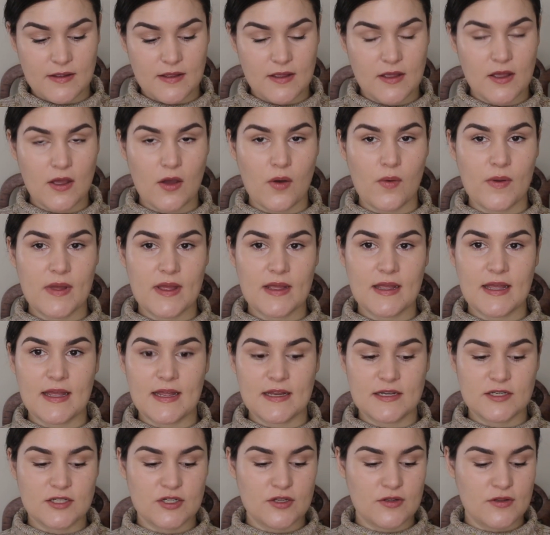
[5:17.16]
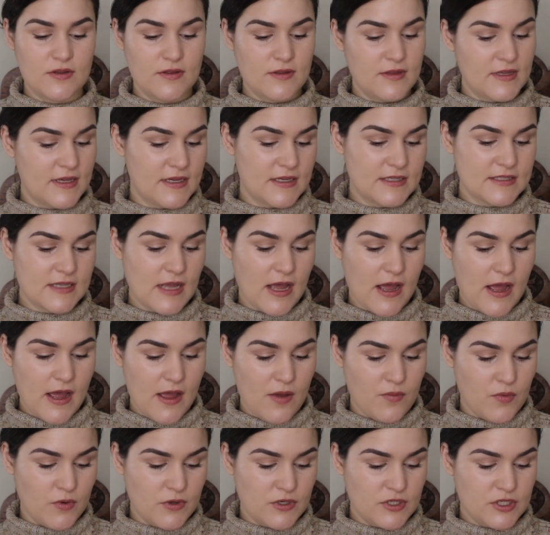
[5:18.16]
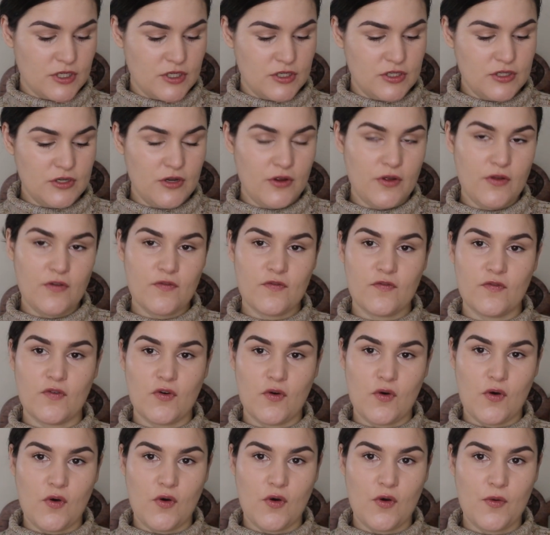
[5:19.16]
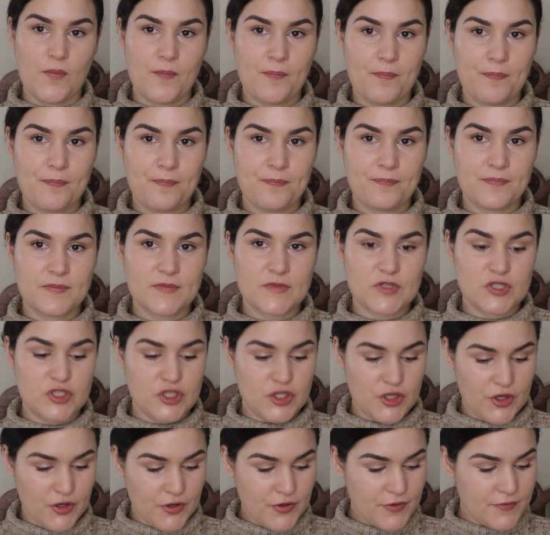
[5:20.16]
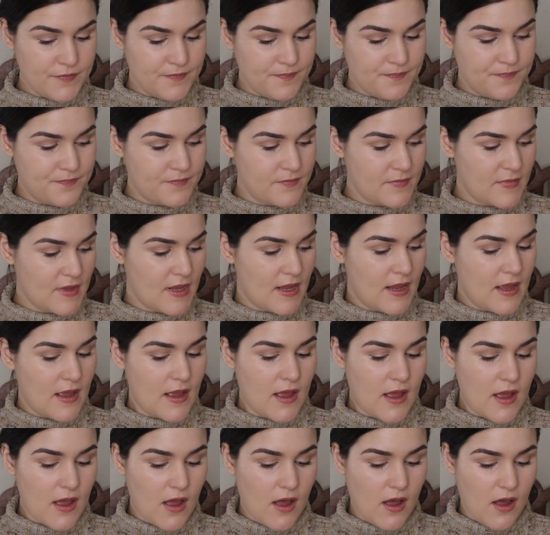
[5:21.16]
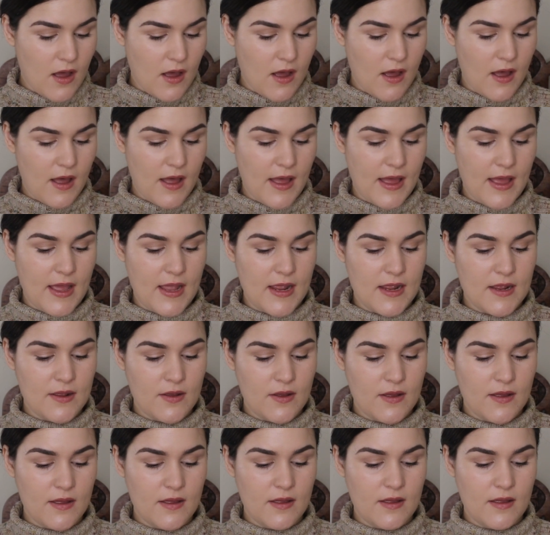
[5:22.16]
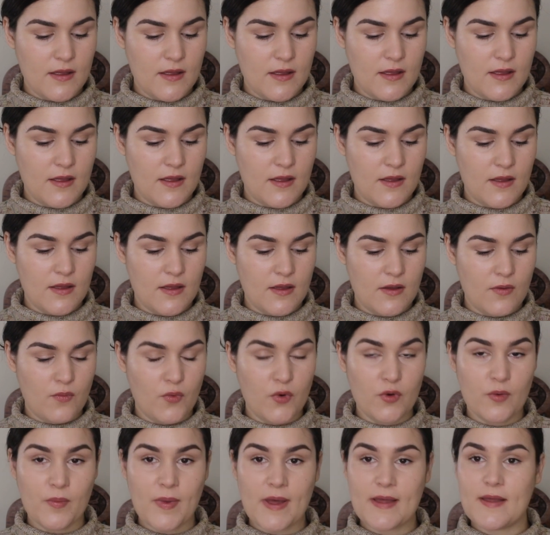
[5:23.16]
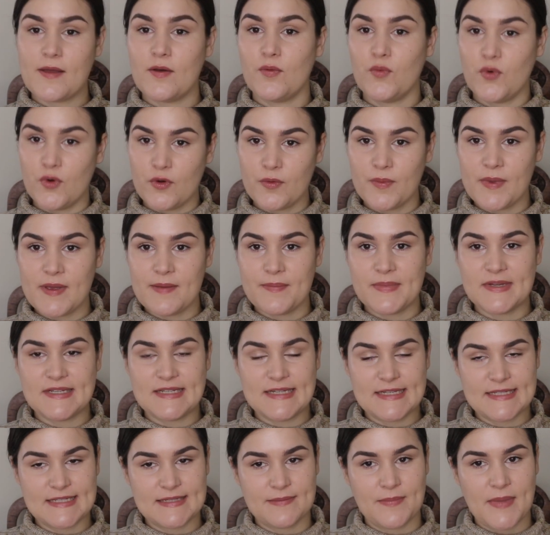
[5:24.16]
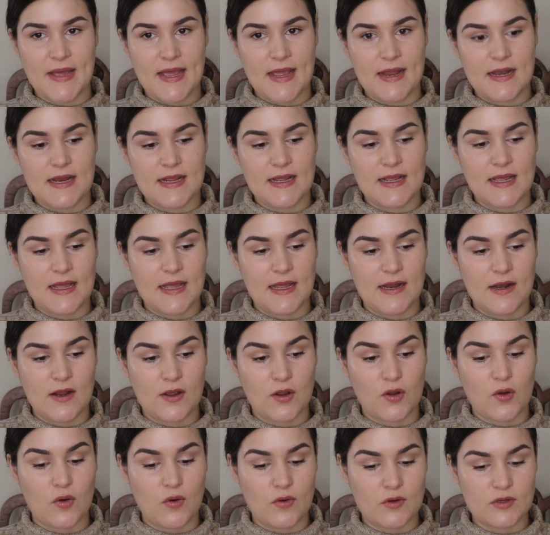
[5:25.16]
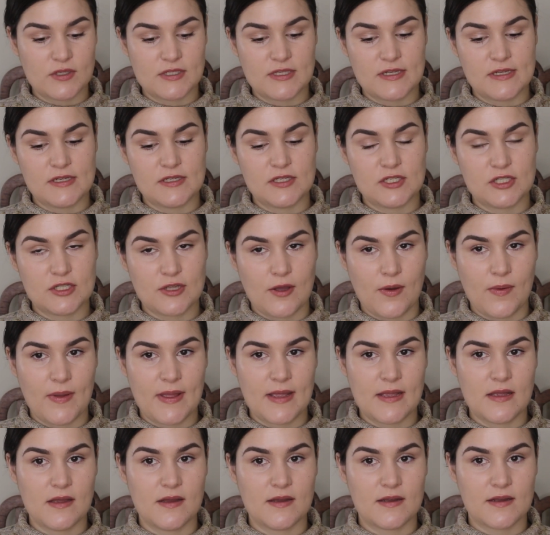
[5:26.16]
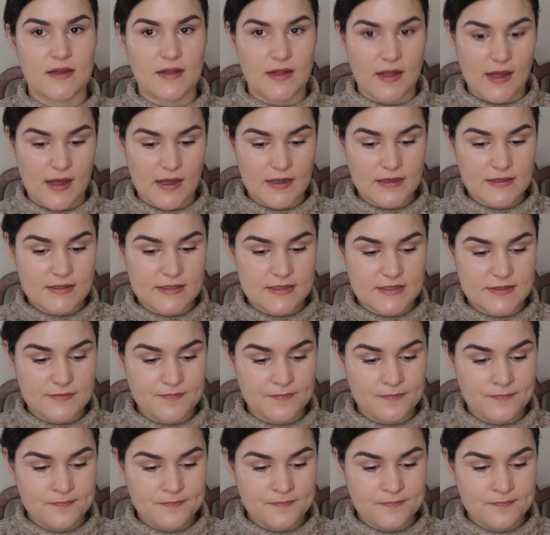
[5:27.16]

Going into the things I want to do for June, I will be participating in a corset sewing class,